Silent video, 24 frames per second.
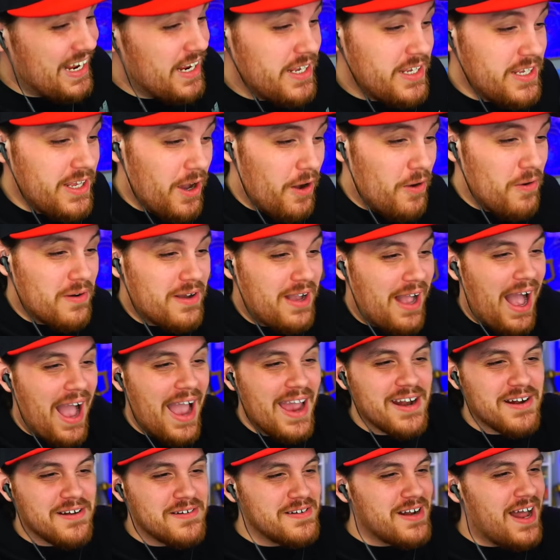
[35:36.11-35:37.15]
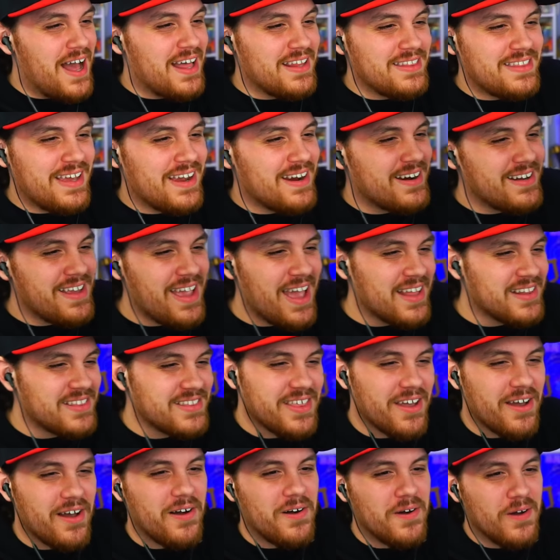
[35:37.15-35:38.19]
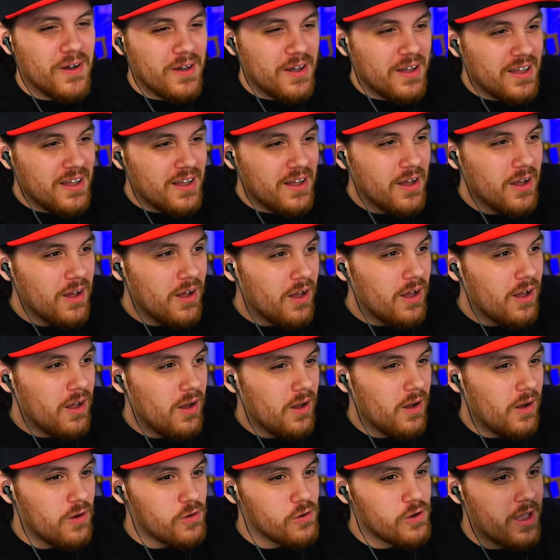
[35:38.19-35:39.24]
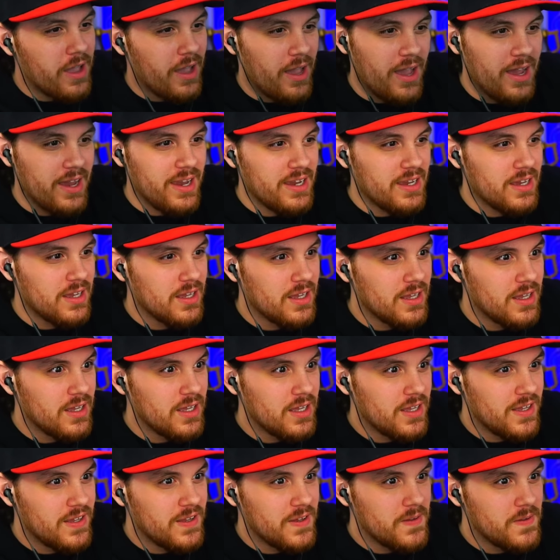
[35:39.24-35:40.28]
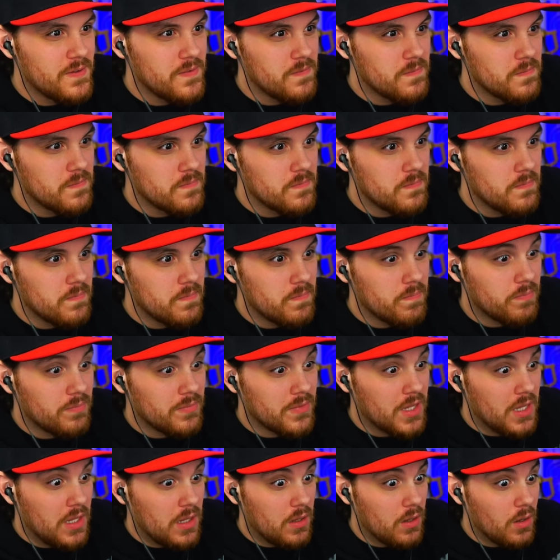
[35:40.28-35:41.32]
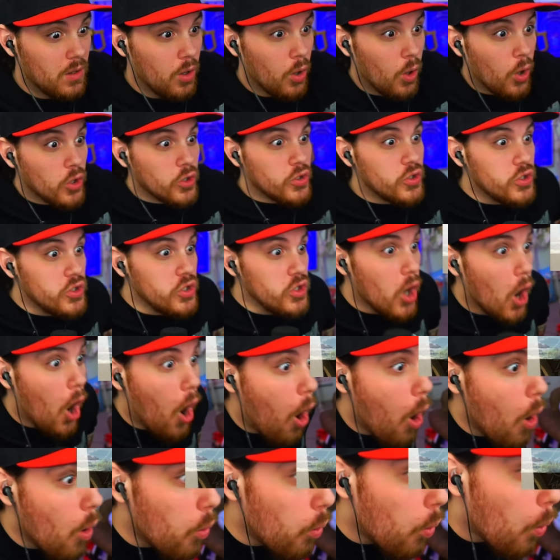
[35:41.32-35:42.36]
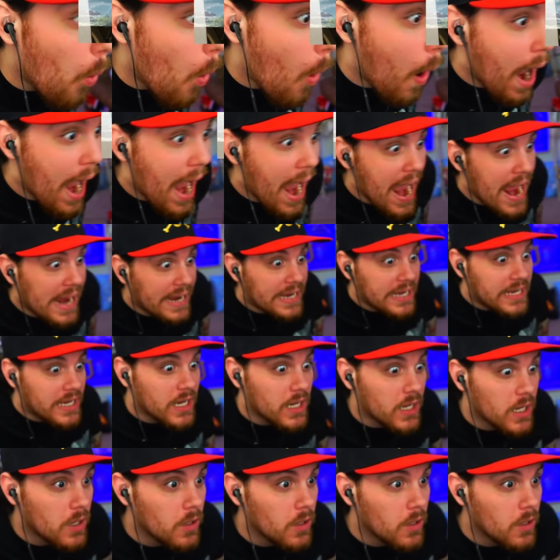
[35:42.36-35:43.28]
Yo, Kaido not there yet, though. Okay. No way!